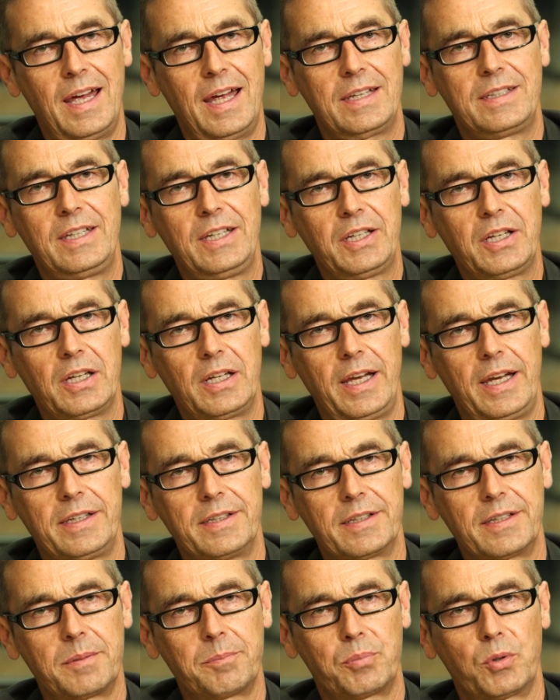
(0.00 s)

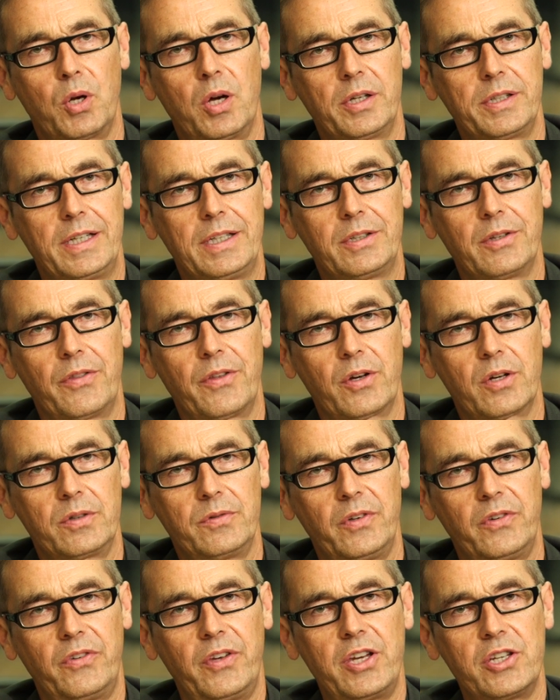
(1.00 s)
articulated and brought into the
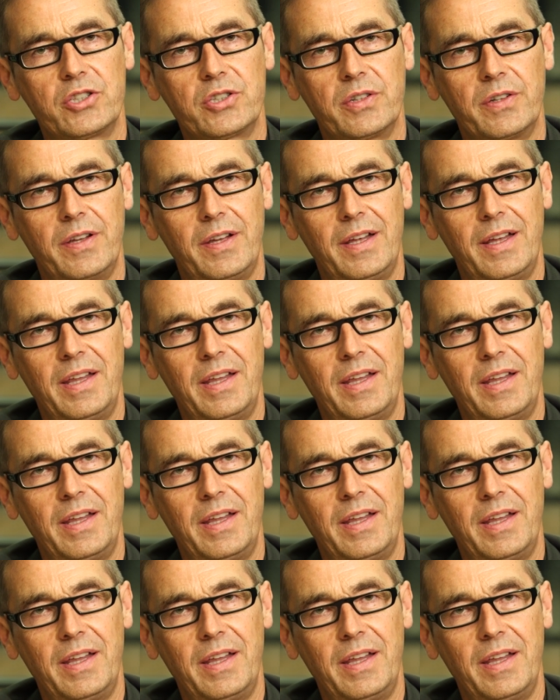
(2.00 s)
conversation.